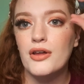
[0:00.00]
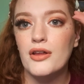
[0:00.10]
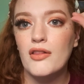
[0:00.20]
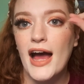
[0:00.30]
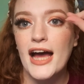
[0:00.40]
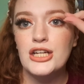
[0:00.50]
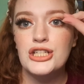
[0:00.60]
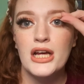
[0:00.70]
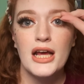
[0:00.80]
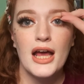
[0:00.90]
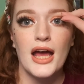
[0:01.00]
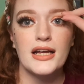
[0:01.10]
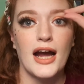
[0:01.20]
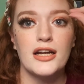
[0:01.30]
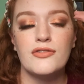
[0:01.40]
lash and
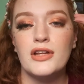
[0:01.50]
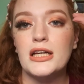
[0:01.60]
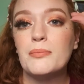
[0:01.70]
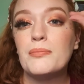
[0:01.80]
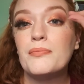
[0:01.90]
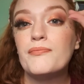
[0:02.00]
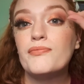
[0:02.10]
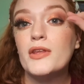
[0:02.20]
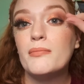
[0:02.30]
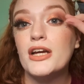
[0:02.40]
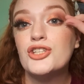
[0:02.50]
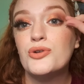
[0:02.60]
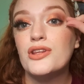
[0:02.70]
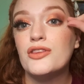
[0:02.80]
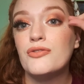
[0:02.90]
kind of like make sure
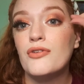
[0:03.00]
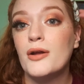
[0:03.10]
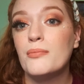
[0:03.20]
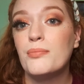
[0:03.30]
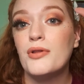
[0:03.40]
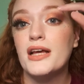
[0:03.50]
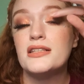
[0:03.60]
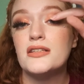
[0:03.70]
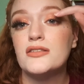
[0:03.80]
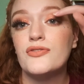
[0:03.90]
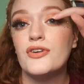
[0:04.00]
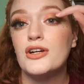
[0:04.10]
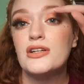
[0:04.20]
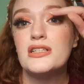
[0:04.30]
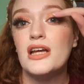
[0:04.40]
that the front places
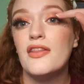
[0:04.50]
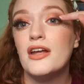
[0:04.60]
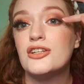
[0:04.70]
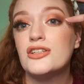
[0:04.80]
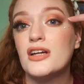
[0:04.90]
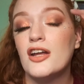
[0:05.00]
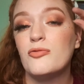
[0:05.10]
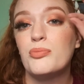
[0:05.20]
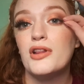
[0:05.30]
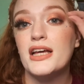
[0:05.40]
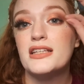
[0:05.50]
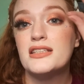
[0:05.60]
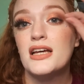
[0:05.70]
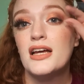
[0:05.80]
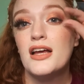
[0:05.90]
first, and then just kind of place
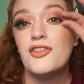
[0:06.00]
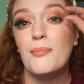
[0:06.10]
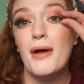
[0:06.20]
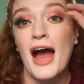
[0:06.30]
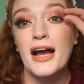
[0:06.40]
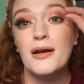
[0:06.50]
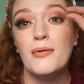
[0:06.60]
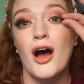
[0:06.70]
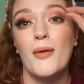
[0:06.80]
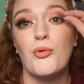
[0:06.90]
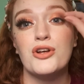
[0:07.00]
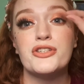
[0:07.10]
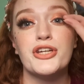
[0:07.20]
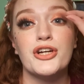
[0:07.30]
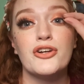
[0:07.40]
the back more
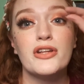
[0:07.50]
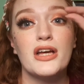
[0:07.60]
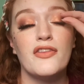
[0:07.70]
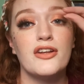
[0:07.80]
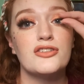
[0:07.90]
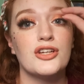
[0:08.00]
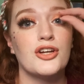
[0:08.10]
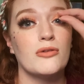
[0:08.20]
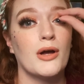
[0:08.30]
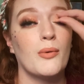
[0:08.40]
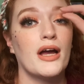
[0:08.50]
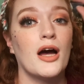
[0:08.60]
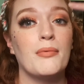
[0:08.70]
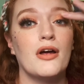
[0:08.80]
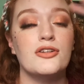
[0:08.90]
securely, and then secure my way
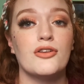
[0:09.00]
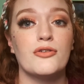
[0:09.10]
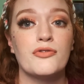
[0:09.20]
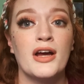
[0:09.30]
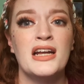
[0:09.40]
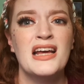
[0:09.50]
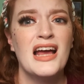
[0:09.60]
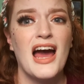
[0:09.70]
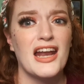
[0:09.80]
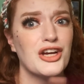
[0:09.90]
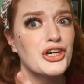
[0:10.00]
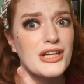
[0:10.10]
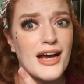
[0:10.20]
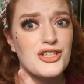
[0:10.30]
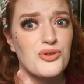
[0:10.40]
up into the front. And I could
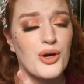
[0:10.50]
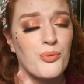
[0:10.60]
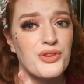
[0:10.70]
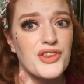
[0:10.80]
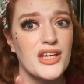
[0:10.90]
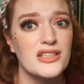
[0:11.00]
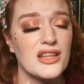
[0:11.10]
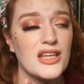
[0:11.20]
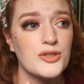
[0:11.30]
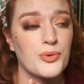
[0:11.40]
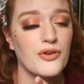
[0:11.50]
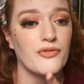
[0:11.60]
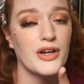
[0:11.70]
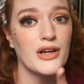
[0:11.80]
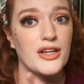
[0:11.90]
not do that with these. These were
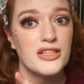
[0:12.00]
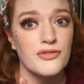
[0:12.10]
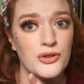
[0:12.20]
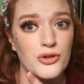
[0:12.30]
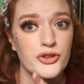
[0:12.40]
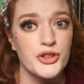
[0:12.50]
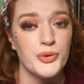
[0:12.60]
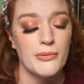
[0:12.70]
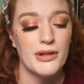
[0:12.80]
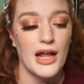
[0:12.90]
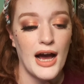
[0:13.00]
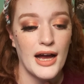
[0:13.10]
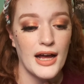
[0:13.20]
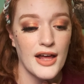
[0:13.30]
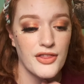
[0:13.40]
very difficult to
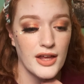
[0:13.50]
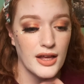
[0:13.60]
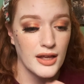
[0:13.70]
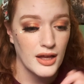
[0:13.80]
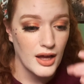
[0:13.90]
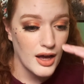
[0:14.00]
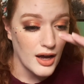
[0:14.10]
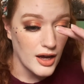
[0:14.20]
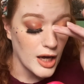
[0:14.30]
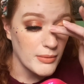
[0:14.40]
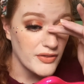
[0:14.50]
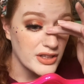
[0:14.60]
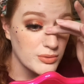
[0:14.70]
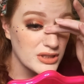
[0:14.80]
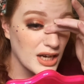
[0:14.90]
apply, I think. And
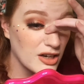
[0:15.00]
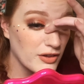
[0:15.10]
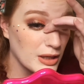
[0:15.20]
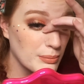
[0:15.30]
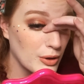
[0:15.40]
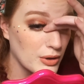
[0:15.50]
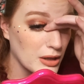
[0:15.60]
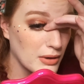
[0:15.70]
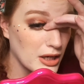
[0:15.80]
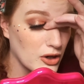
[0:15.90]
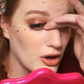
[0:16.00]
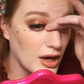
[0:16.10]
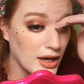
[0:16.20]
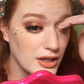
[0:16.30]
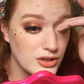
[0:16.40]
this one's kind of like poking my inner
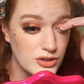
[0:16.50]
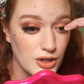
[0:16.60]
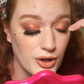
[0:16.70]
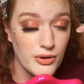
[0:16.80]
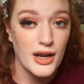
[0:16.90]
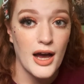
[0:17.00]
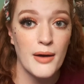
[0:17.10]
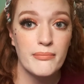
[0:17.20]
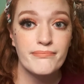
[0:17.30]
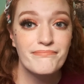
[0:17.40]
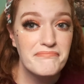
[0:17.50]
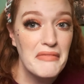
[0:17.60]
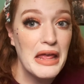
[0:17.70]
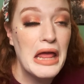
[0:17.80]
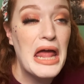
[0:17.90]
eye, so not
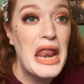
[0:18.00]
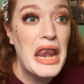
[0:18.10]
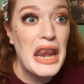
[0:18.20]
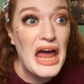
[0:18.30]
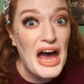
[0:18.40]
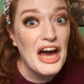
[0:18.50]
a